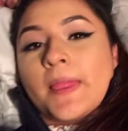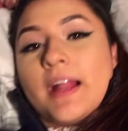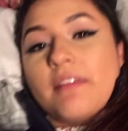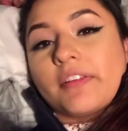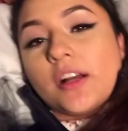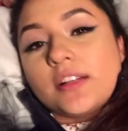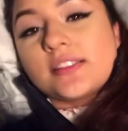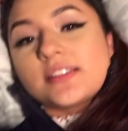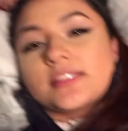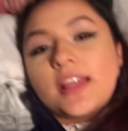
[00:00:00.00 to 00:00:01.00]
I forgot
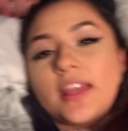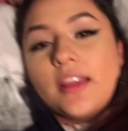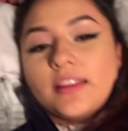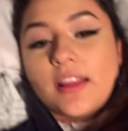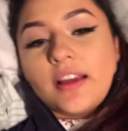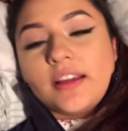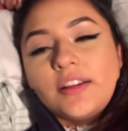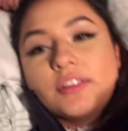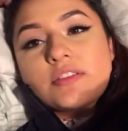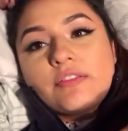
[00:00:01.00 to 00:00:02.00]
to say that I
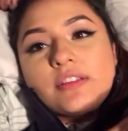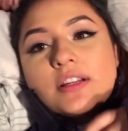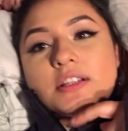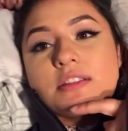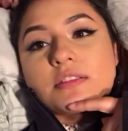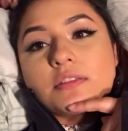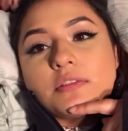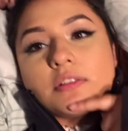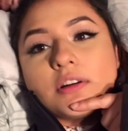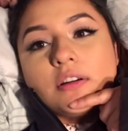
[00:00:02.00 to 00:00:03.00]
also finished
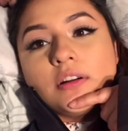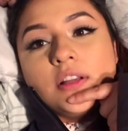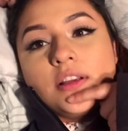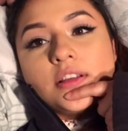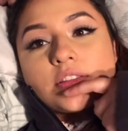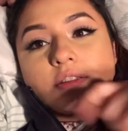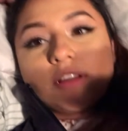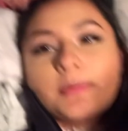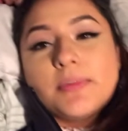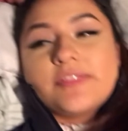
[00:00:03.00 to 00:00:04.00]
school, so I
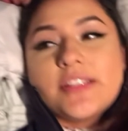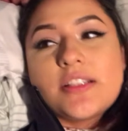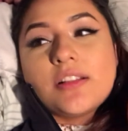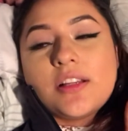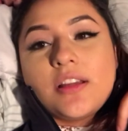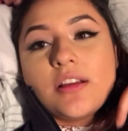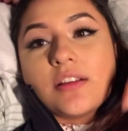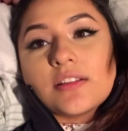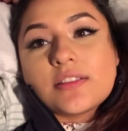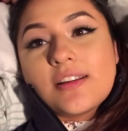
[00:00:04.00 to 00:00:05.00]
am officially
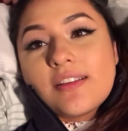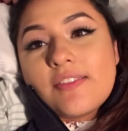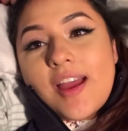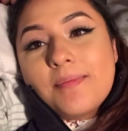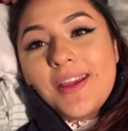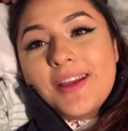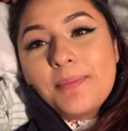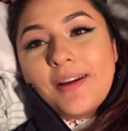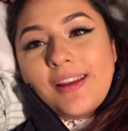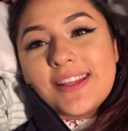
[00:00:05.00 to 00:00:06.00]
a certified makeup
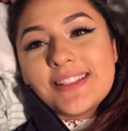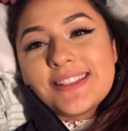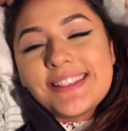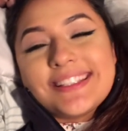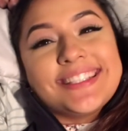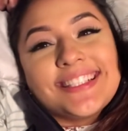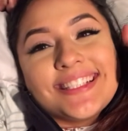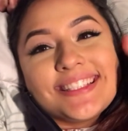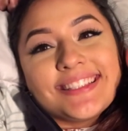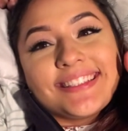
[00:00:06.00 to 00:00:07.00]
artist.
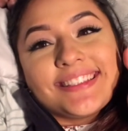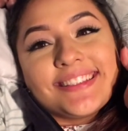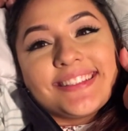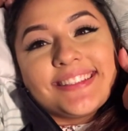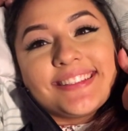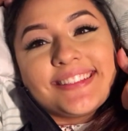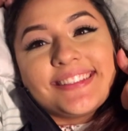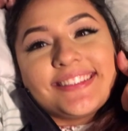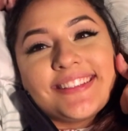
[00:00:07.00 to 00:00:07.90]
Hey.